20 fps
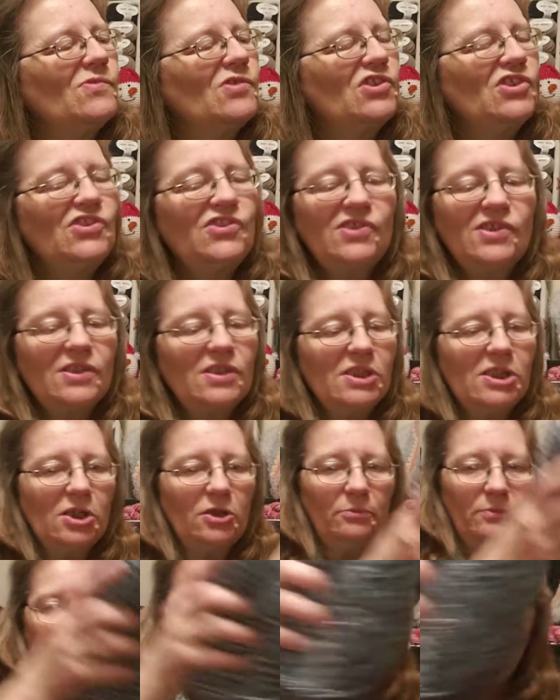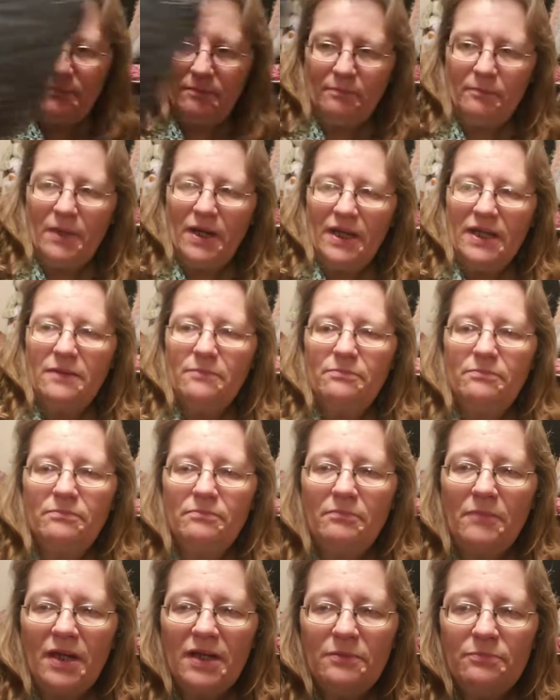Just a little bit.
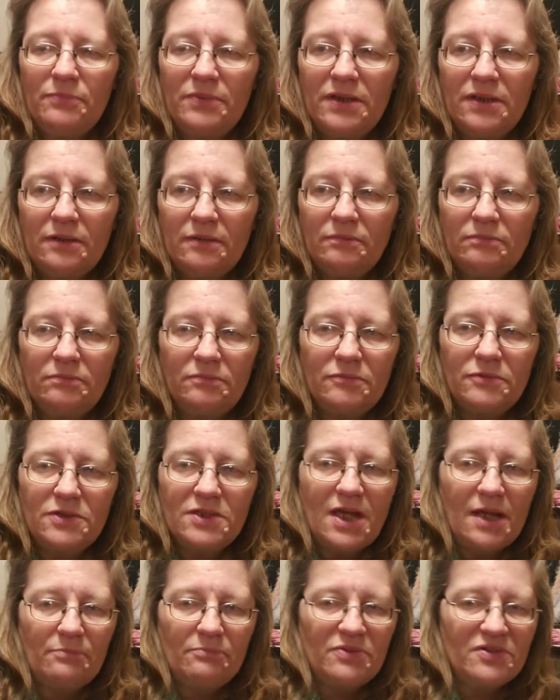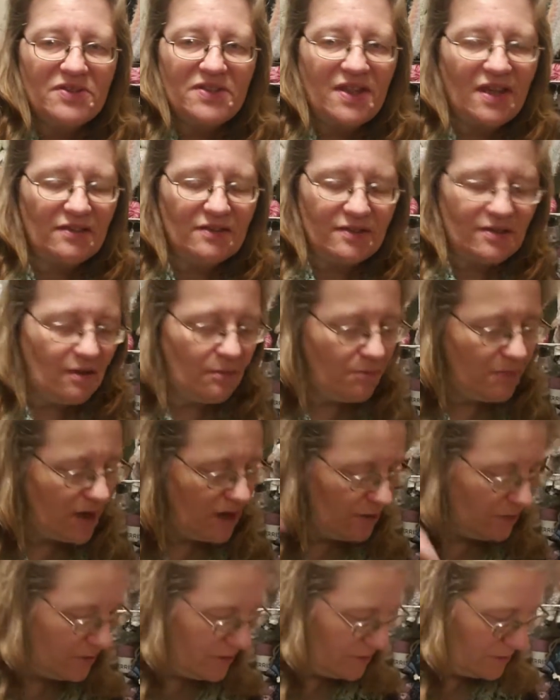Might be 10% something
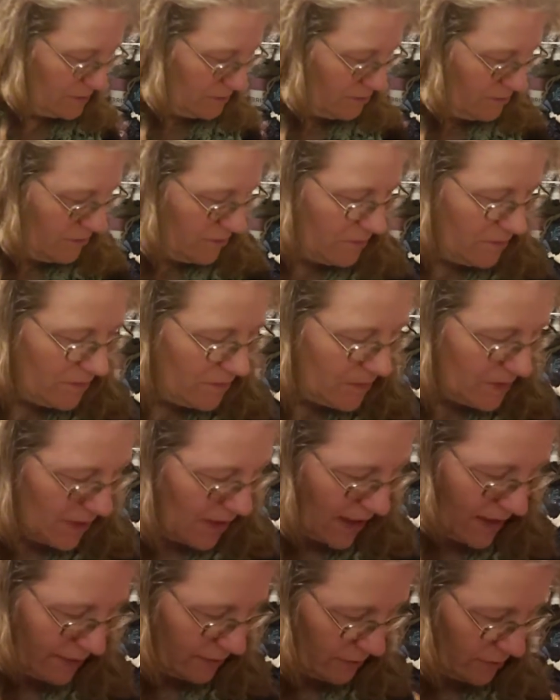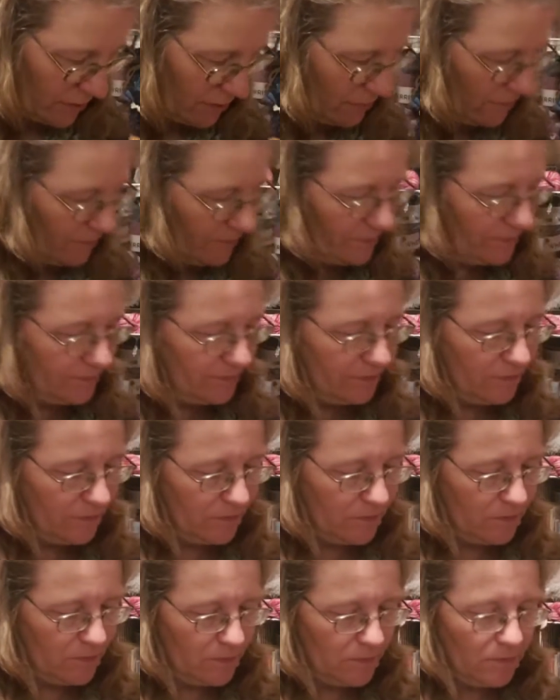else. I don't know.
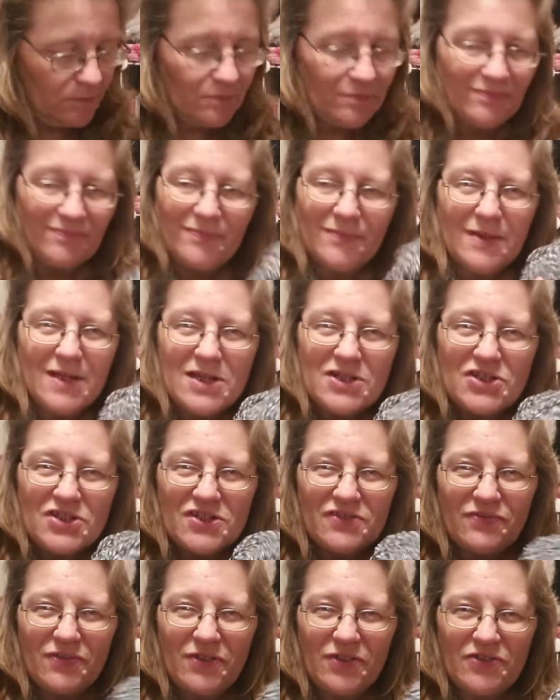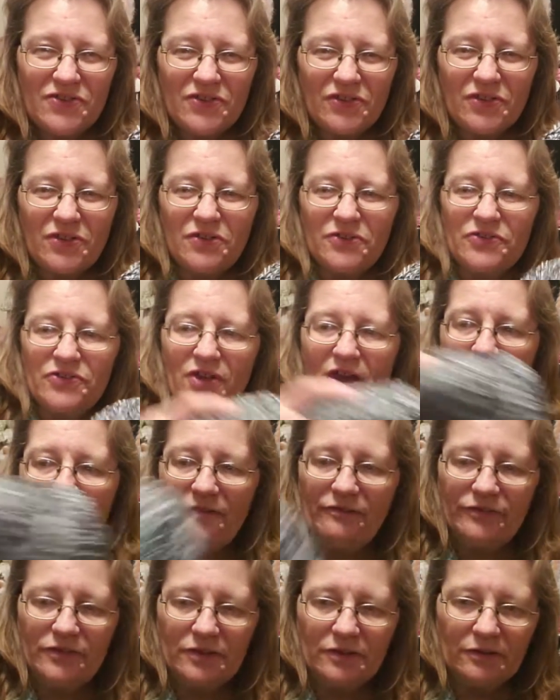It just feels a little
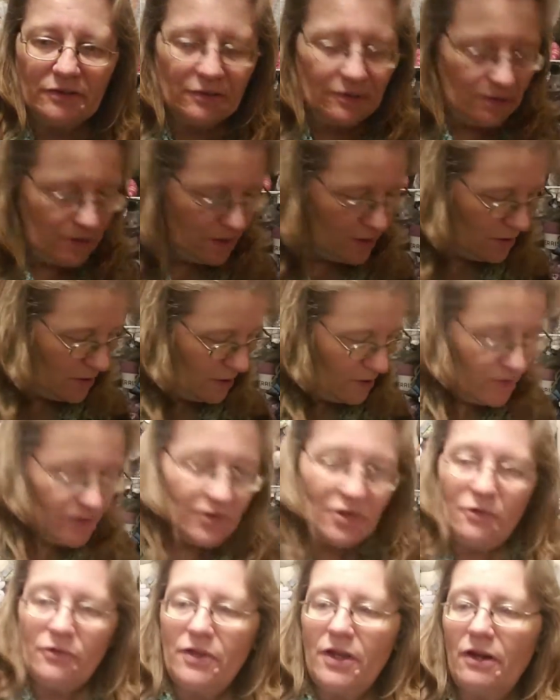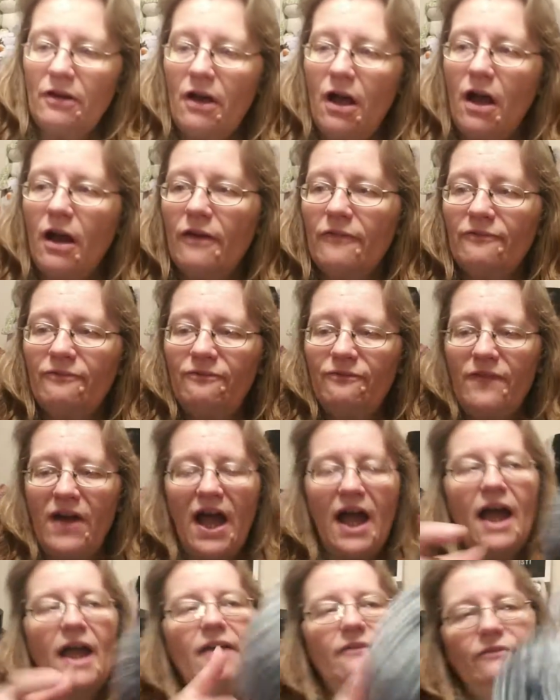softer. So there are
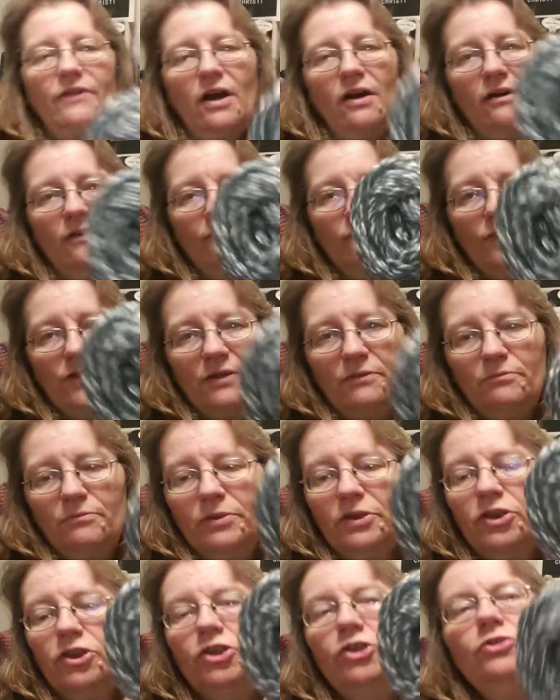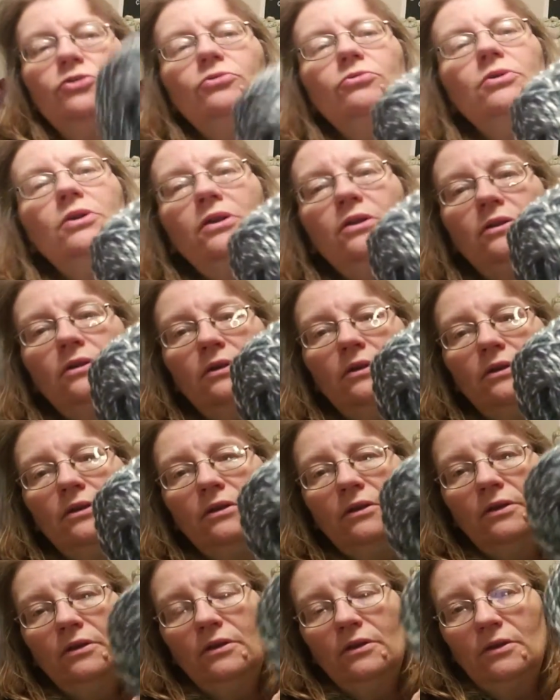5 of the blue
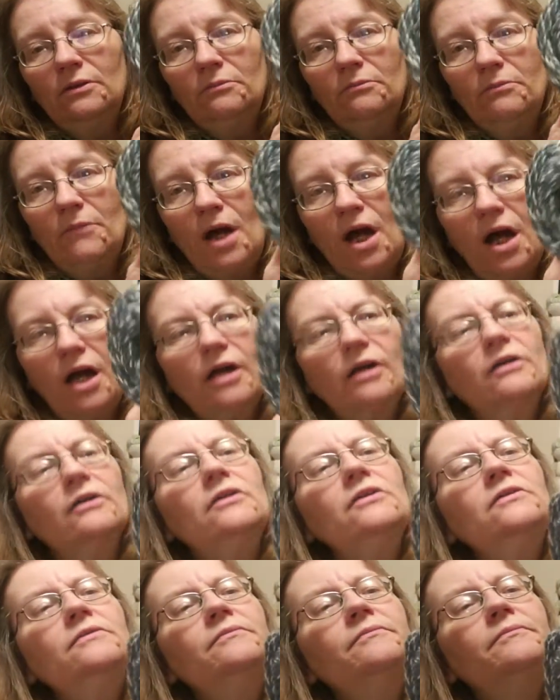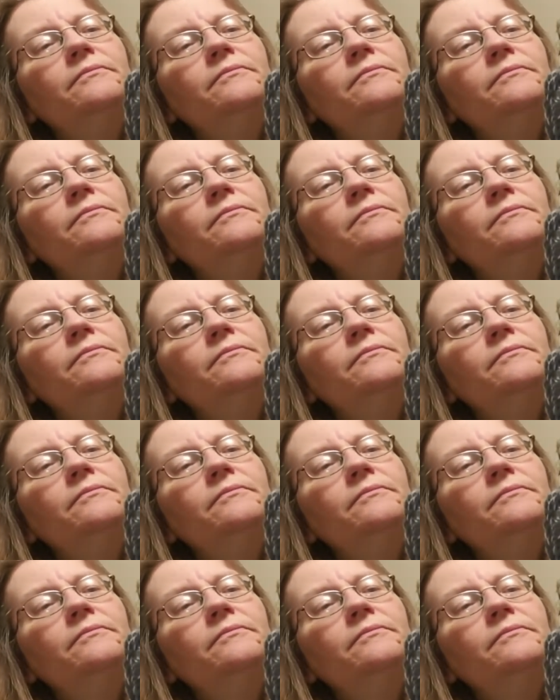marl,